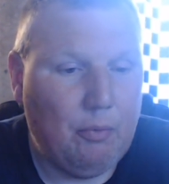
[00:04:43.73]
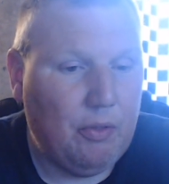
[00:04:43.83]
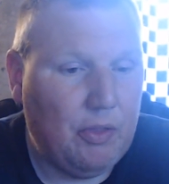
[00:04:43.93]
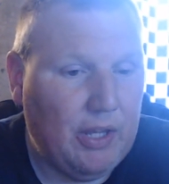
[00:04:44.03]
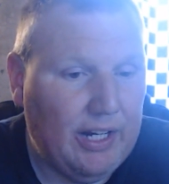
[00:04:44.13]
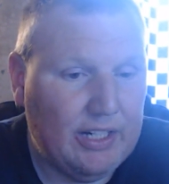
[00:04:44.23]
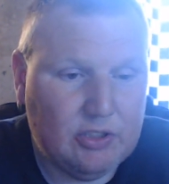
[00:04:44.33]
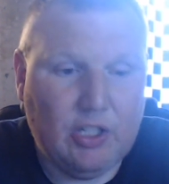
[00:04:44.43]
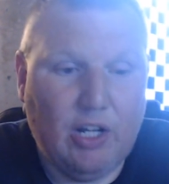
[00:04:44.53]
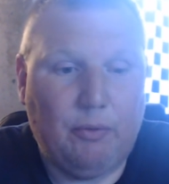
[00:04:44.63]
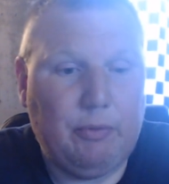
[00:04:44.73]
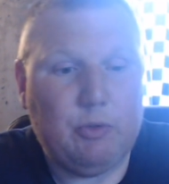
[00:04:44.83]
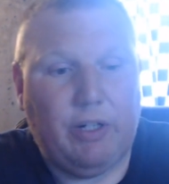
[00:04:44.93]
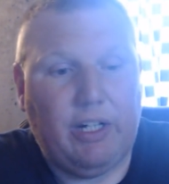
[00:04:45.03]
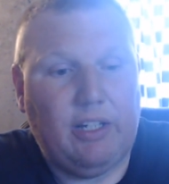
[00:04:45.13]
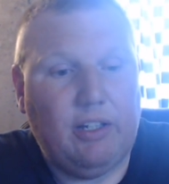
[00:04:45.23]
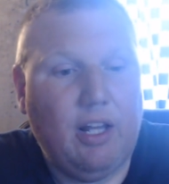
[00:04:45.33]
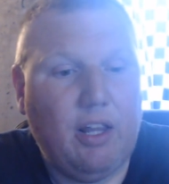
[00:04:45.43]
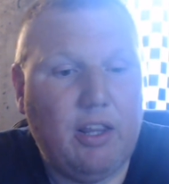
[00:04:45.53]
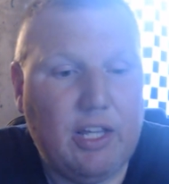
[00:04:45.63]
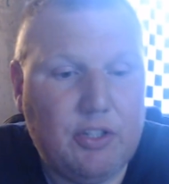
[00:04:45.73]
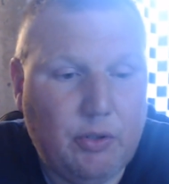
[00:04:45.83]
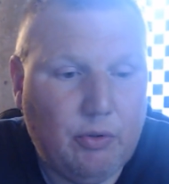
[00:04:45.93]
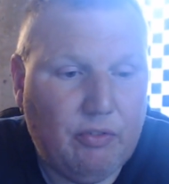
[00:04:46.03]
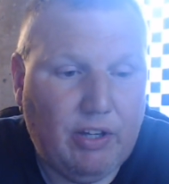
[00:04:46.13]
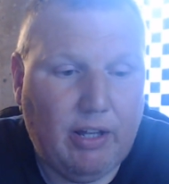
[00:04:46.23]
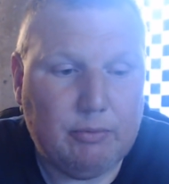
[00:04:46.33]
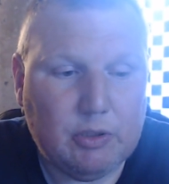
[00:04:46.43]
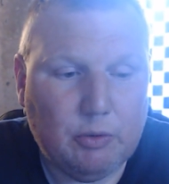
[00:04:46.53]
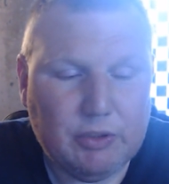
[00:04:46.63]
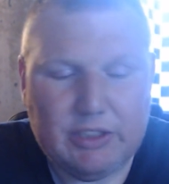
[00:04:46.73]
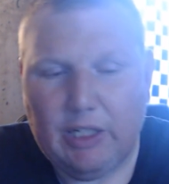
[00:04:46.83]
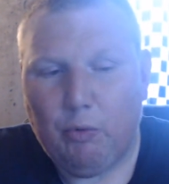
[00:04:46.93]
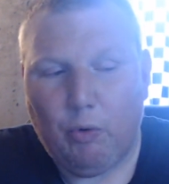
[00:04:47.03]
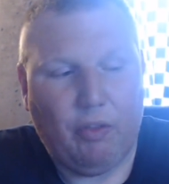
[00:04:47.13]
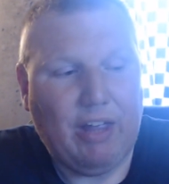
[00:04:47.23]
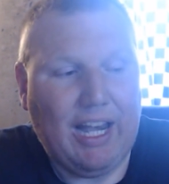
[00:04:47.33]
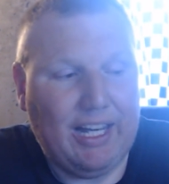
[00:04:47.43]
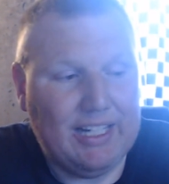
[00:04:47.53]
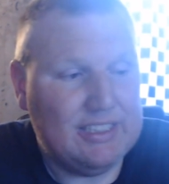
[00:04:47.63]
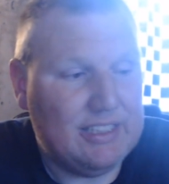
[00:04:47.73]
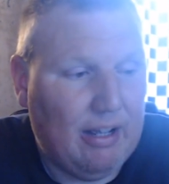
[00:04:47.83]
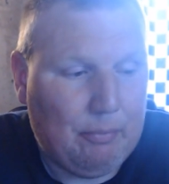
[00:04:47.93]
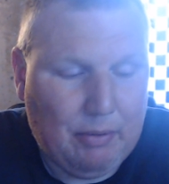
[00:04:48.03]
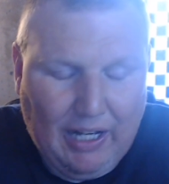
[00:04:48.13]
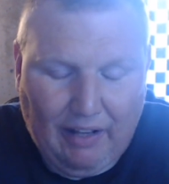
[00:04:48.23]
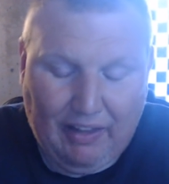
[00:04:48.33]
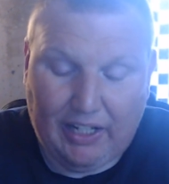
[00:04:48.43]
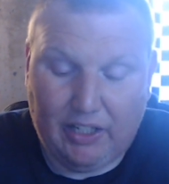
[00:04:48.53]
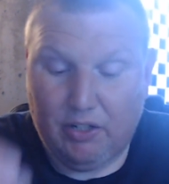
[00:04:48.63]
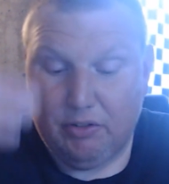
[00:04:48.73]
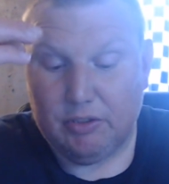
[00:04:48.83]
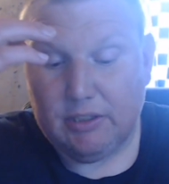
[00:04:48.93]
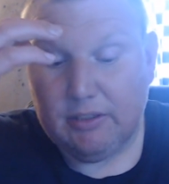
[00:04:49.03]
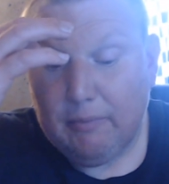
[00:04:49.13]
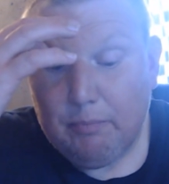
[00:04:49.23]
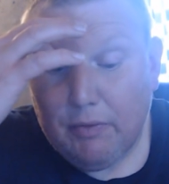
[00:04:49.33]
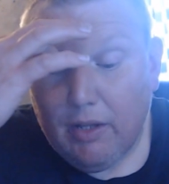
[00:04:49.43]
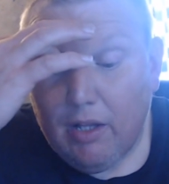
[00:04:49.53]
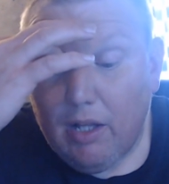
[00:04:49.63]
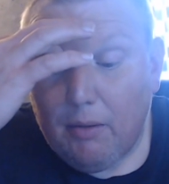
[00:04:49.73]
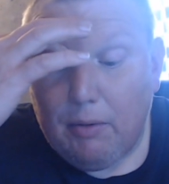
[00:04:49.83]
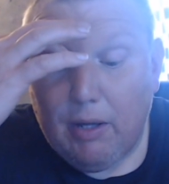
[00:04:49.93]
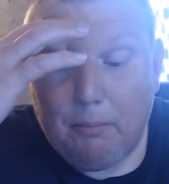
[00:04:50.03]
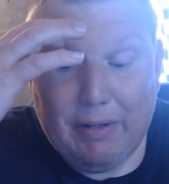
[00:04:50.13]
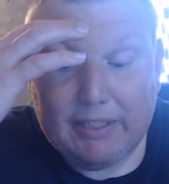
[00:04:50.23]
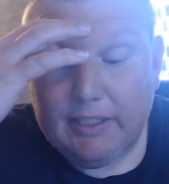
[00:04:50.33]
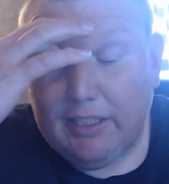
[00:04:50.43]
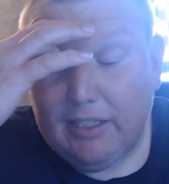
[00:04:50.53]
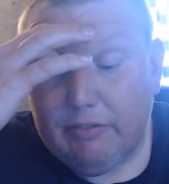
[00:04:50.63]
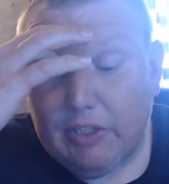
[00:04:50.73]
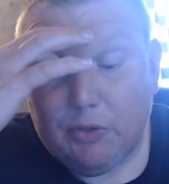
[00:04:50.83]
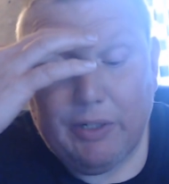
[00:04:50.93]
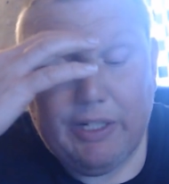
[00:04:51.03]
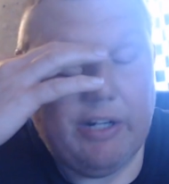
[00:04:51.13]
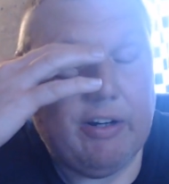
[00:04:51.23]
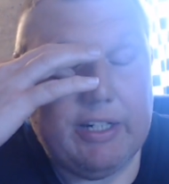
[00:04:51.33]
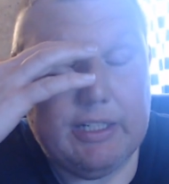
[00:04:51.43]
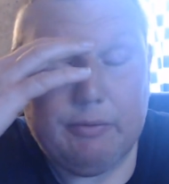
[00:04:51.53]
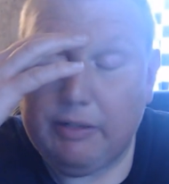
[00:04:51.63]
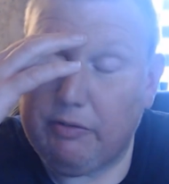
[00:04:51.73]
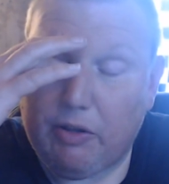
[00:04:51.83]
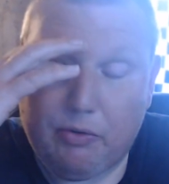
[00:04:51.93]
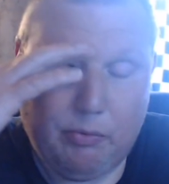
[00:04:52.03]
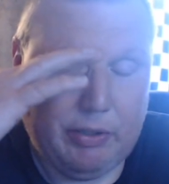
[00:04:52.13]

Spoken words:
it is done between the two of them, so we'll see where that ends up and how that goes. But Mecca getting the victory here, I ended up giving it 3